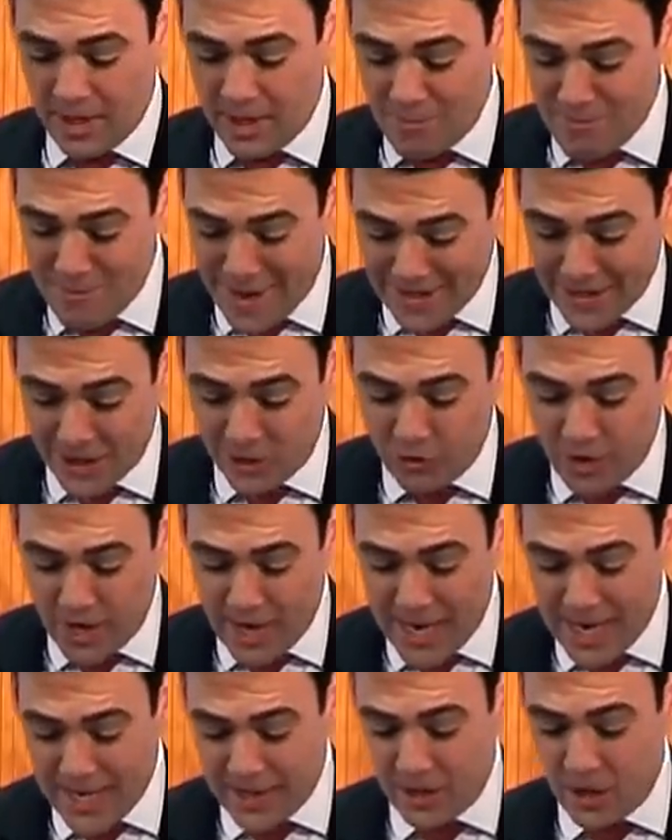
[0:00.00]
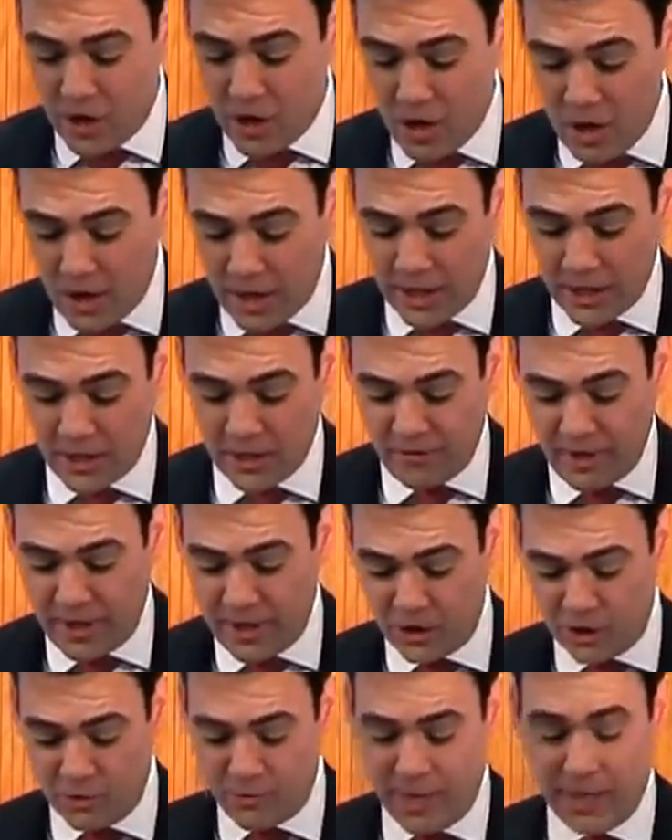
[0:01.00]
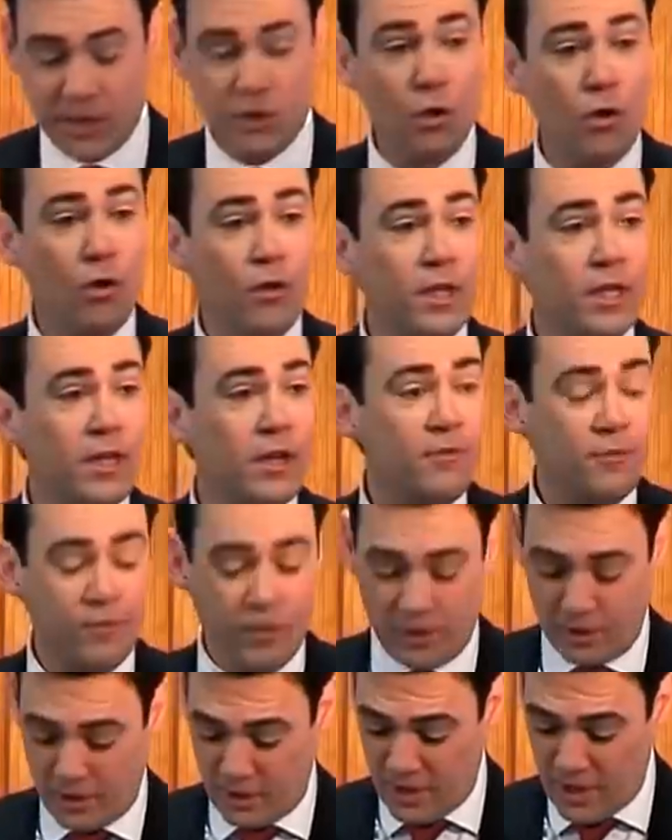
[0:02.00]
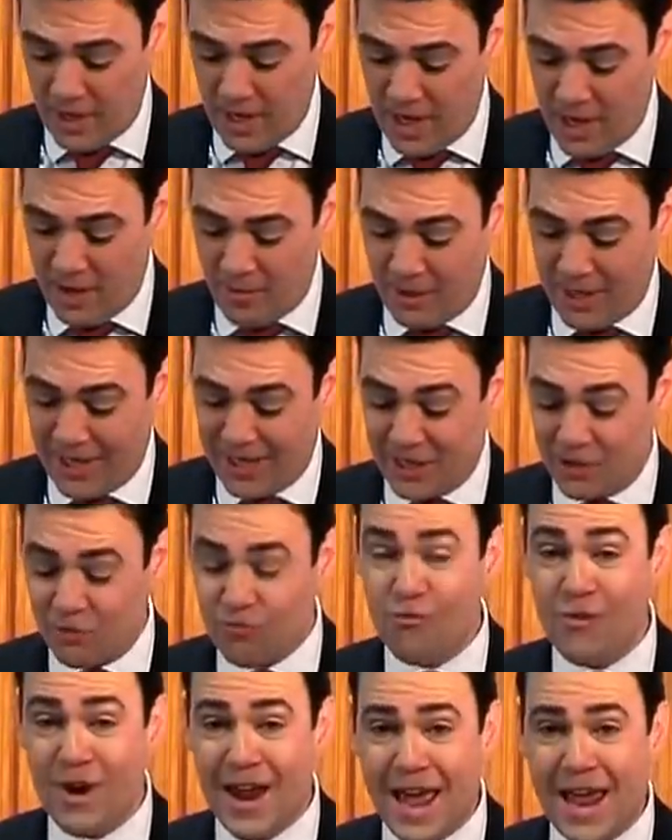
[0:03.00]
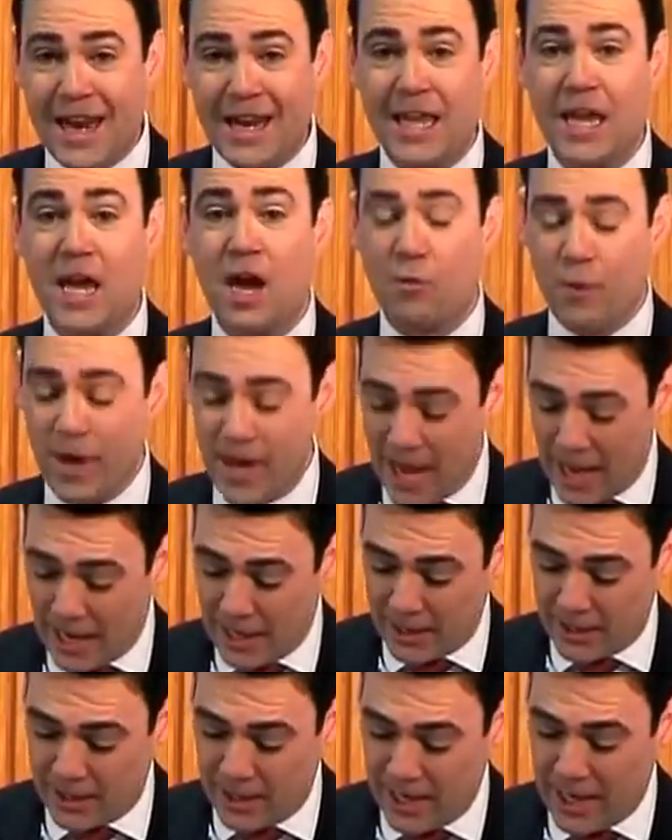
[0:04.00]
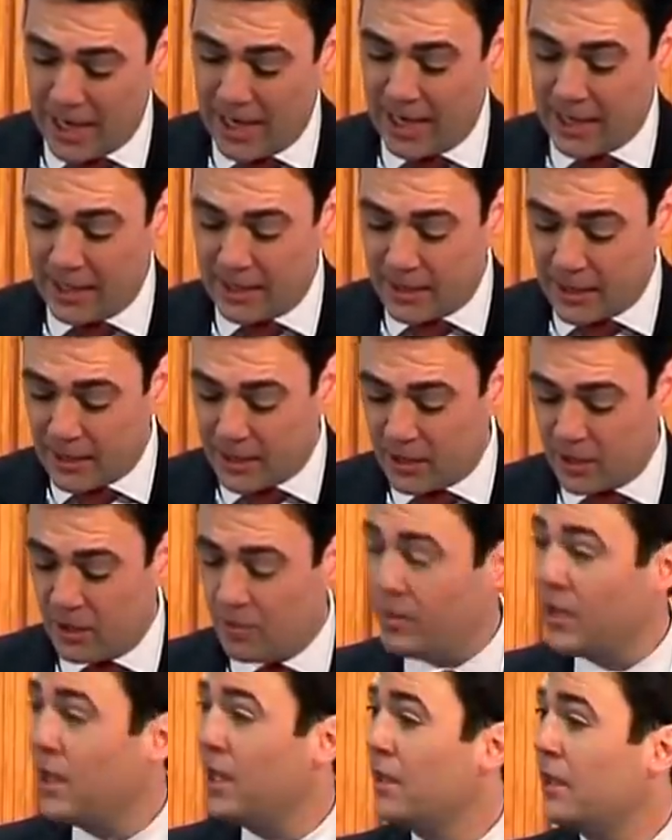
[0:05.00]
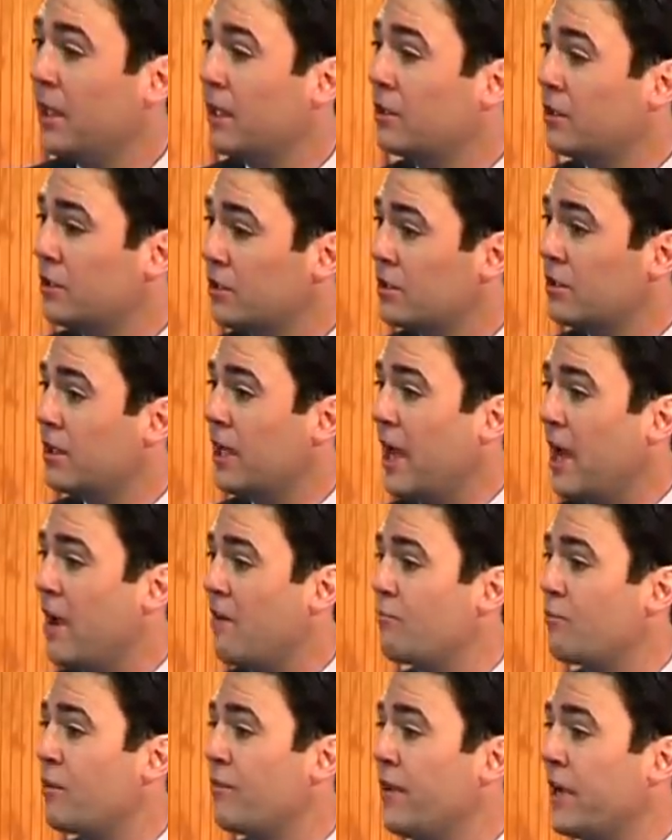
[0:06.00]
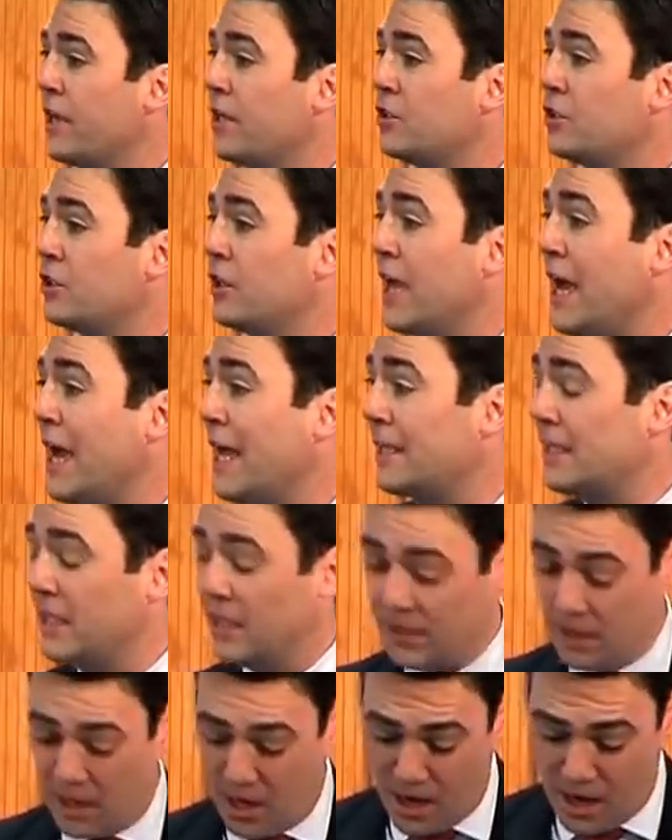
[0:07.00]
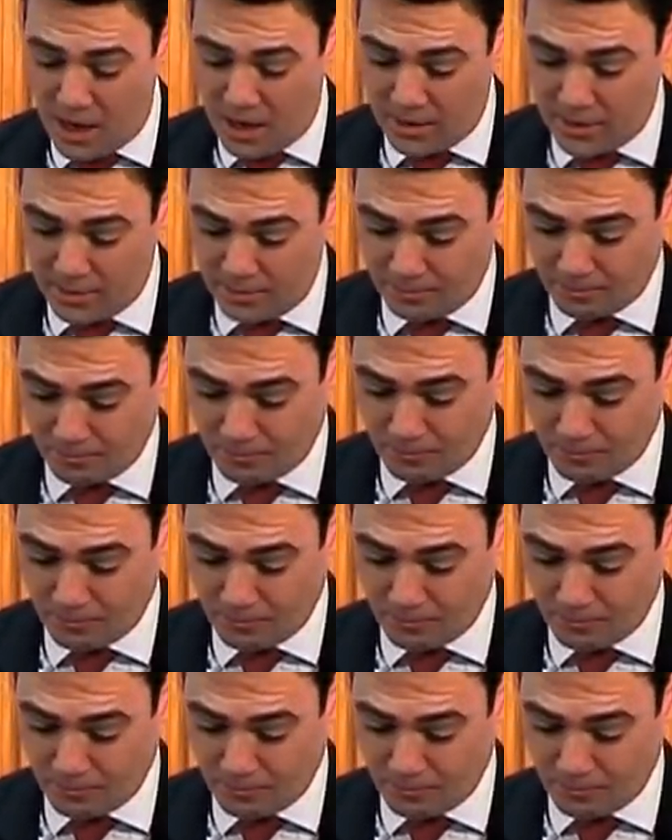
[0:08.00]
The mantra is that early intervention makes all the difference, but it is rarely a reality in a system that doesn't have prevention at its heart.